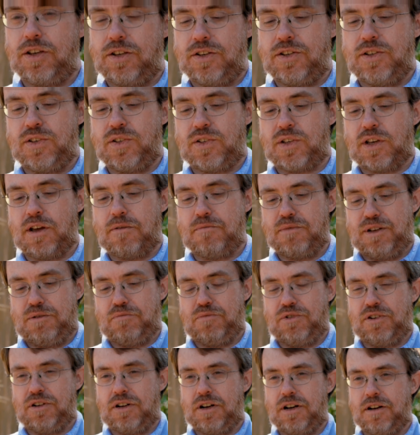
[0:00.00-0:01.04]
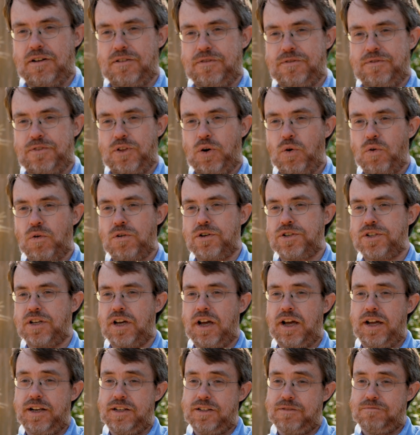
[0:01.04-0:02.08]
is a member of the horse
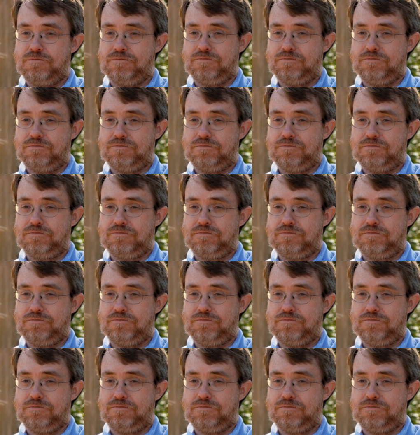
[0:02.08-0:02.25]
kind.